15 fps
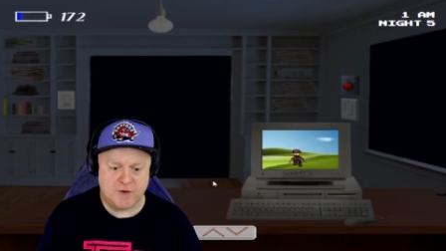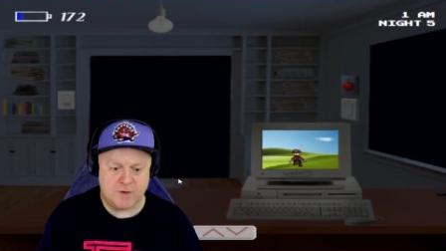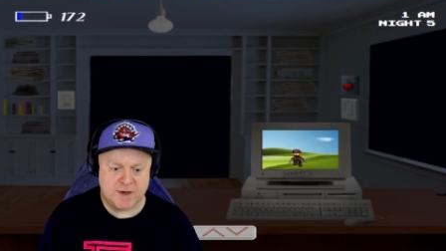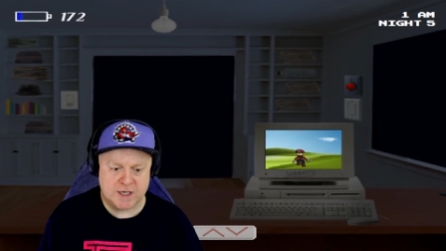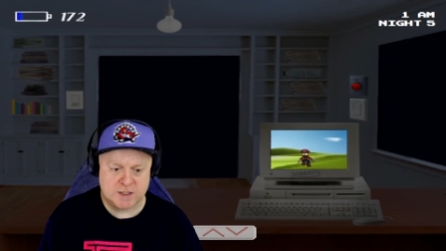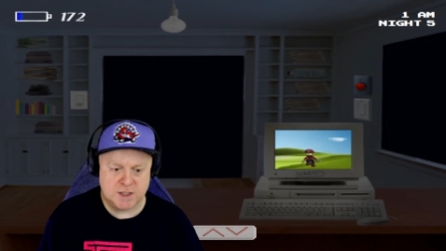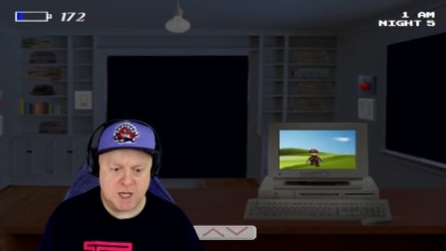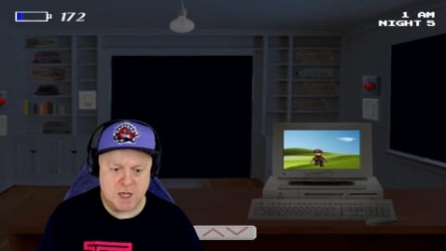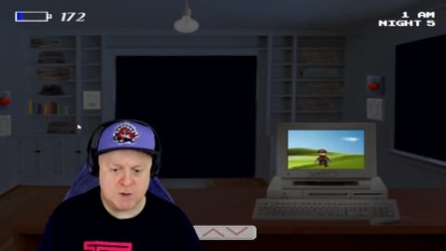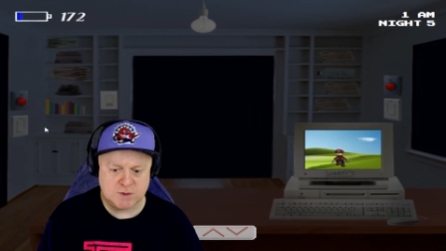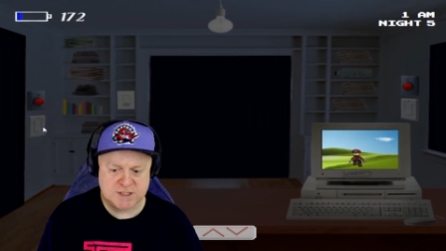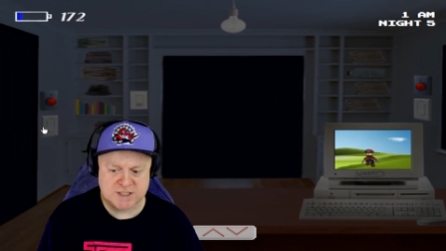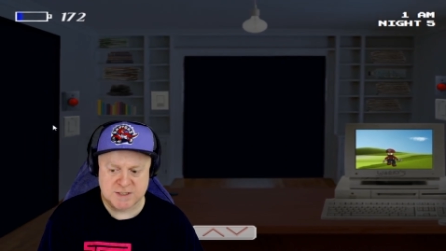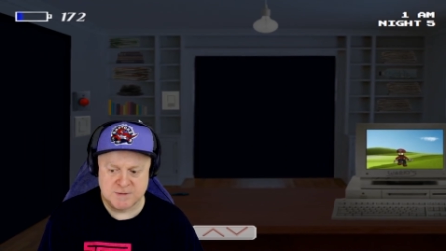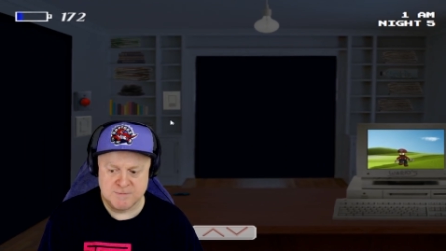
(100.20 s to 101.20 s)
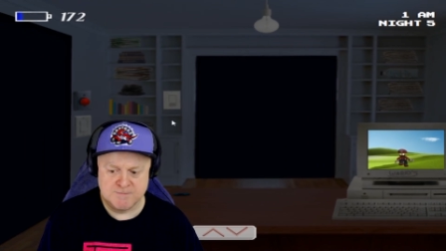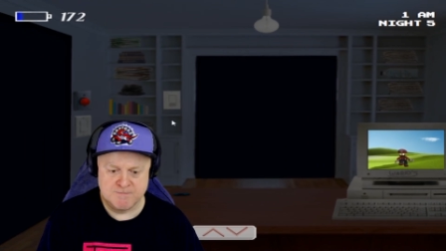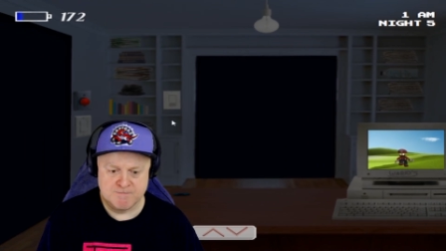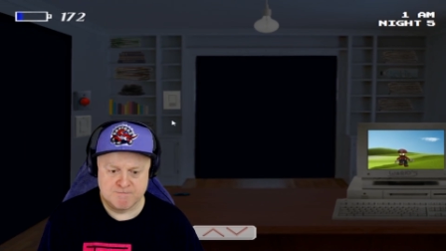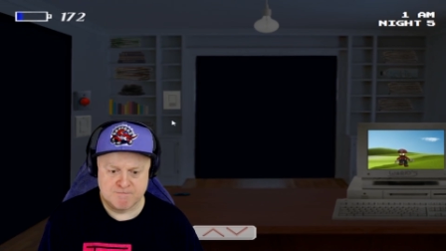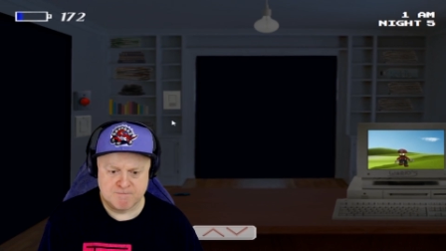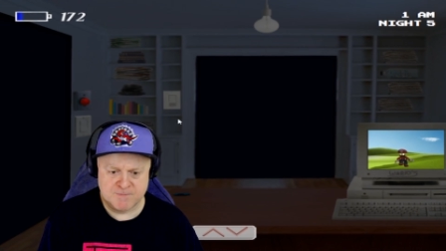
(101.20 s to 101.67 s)
very close.
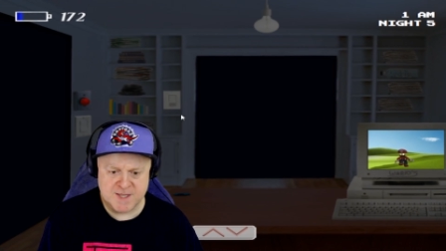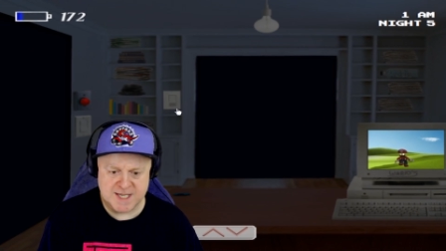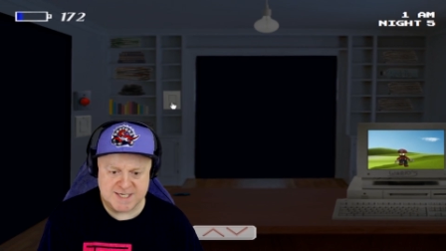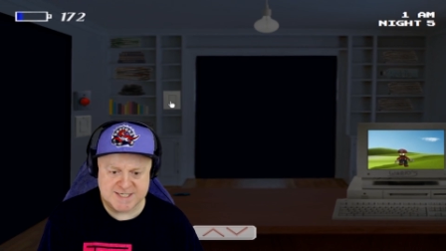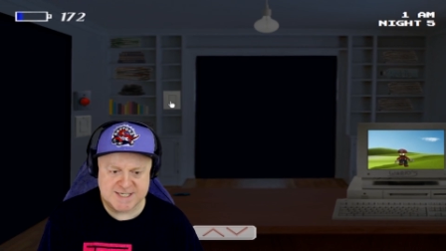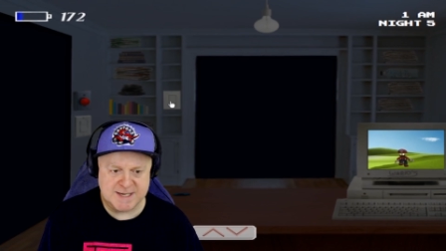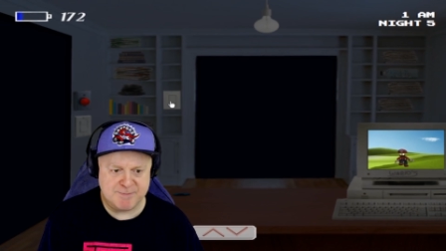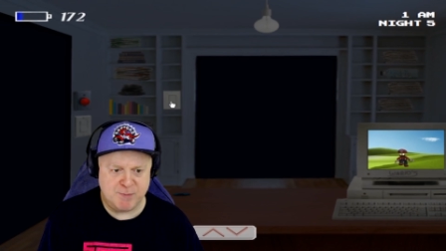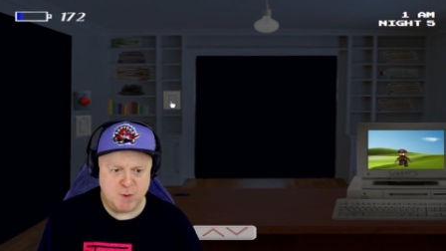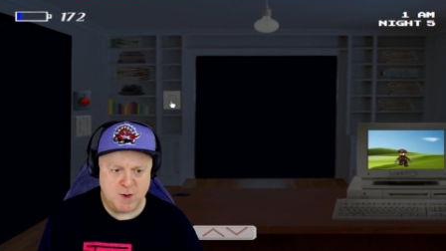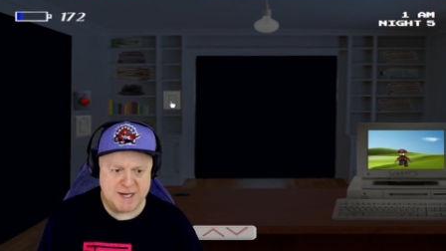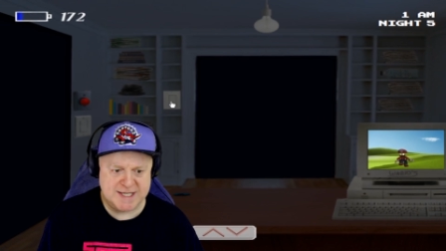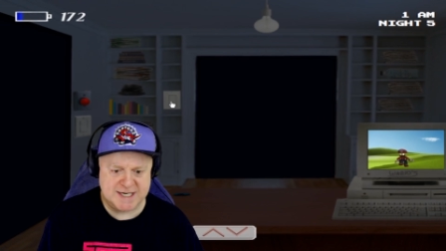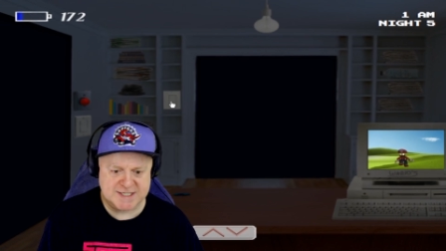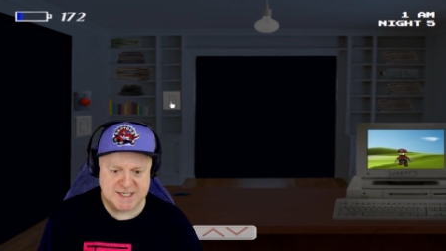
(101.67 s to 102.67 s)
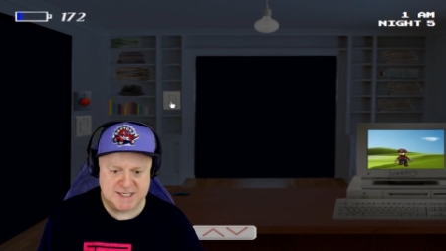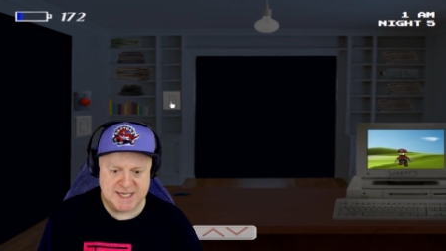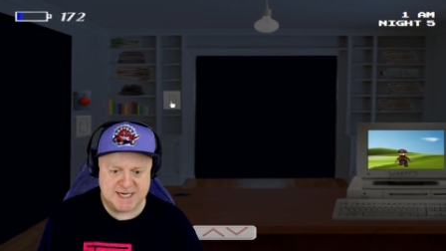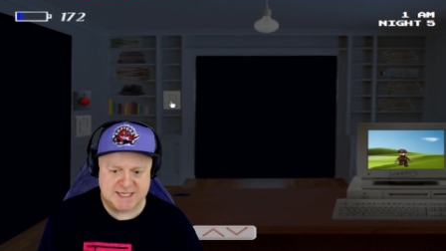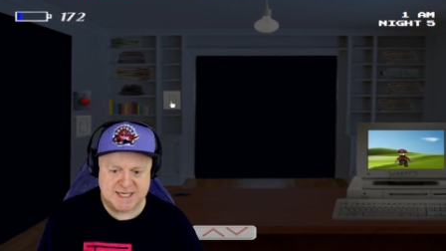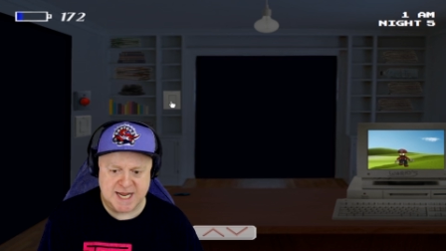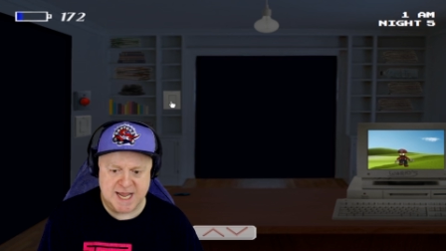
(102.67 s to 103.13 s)
Tasty boy doesn't
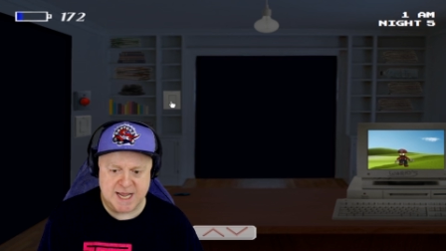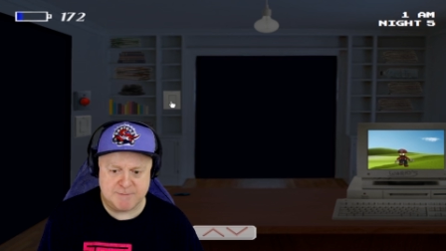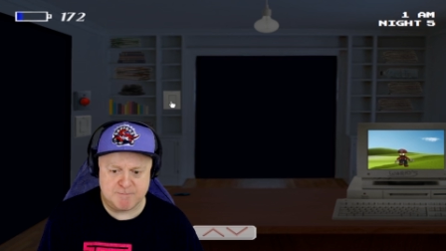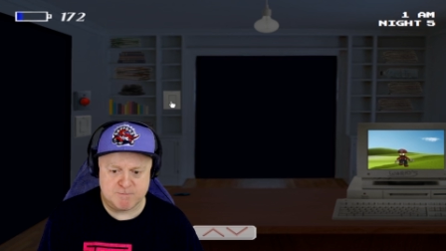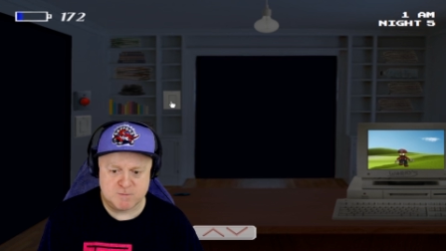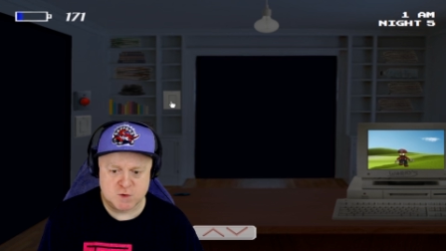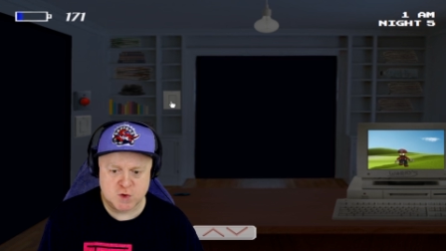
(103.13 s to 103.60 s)
like that!